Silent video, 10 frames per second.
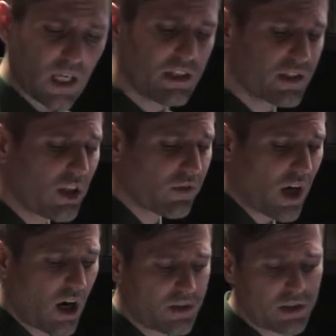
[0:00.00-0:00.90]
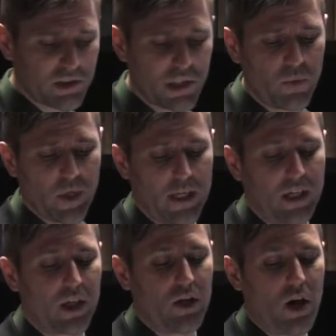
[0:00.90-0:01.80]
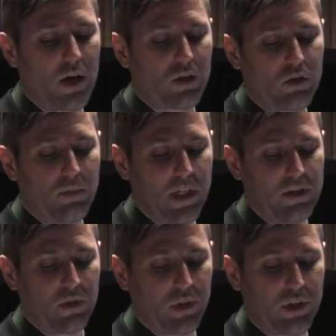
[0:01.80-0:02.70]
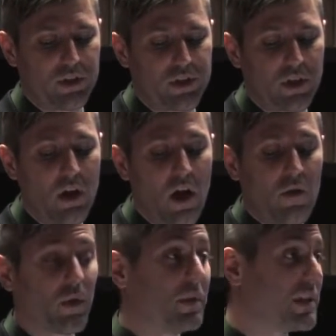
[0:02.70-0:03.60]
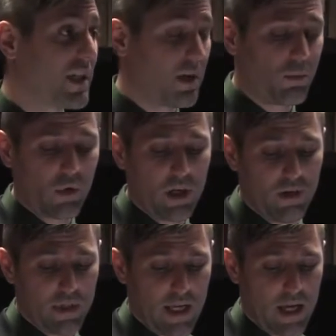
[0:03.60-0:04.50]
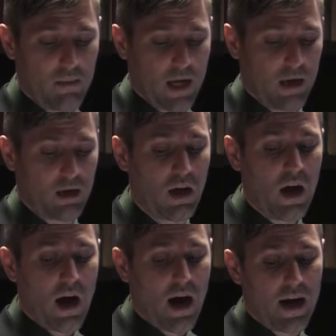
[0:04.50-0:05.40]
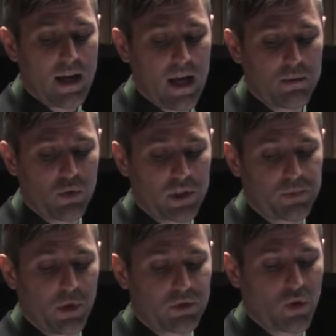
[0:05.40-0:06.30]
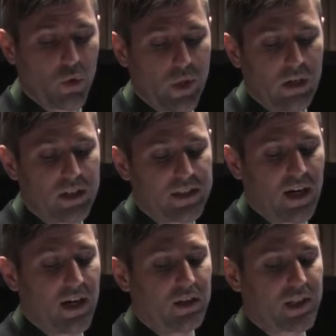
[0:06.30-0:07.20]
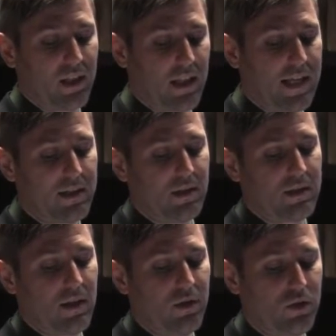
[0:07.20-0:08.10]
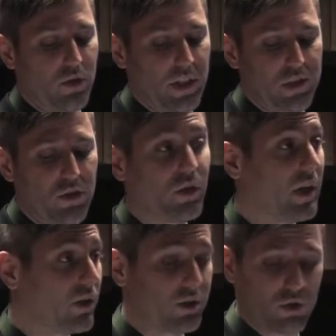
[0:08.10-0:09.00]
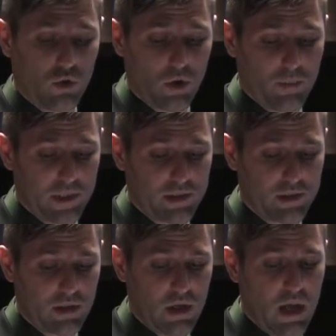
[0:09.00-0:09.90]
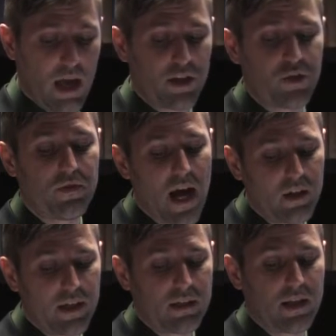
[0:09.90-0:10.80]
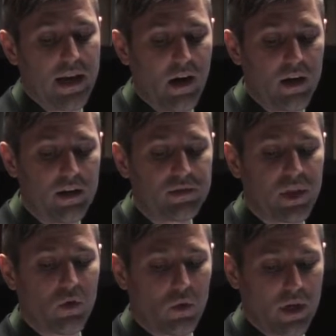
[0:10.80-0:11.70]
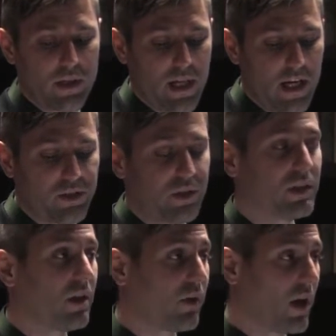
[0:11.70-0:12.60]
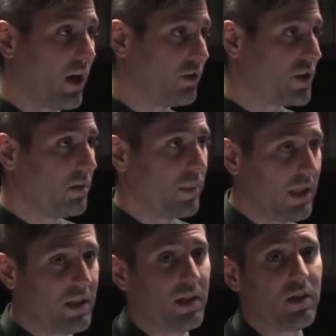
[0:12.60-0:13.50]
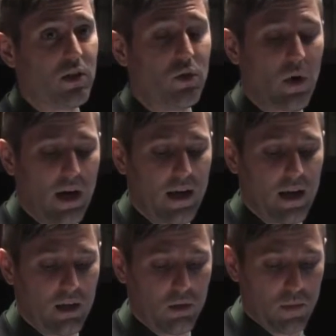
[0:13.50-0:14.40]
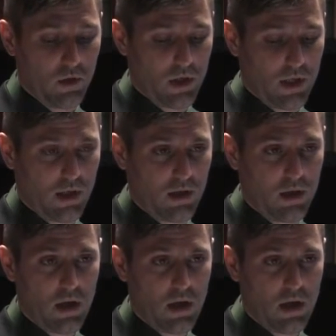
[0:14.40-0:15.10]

Self-consciously reading canonical medieval literature from the standpoint of a gay man, I aim to expose queer desires latent in the traditional English corpus, and to validate the narratives and orientations of our LGBTQIA community.